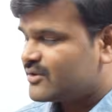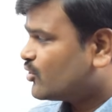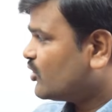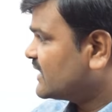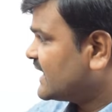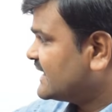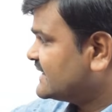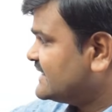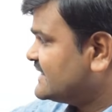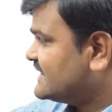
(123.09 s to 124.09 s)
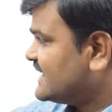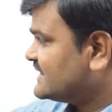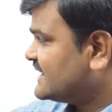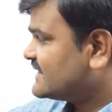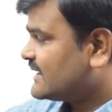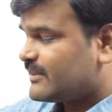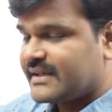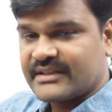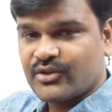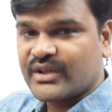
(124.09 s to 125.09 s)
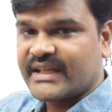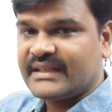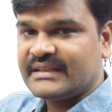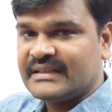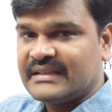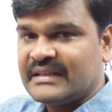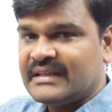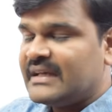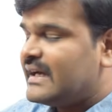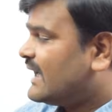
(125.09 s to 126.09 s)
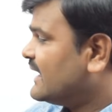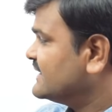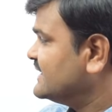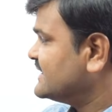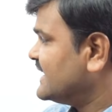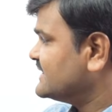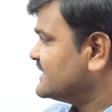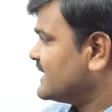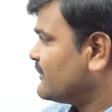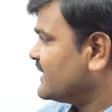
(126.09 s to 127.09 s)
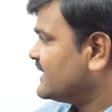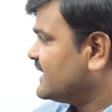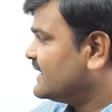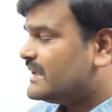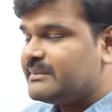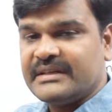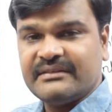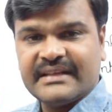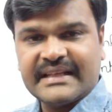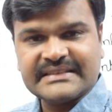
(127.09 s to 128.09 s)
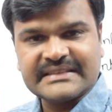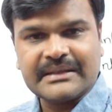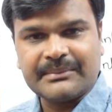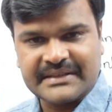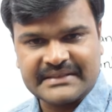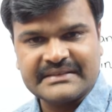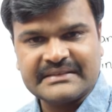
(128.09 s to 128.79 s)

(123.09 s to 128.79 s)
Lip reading: Do not take this is as a separate token and this as a separate and in between as a separate.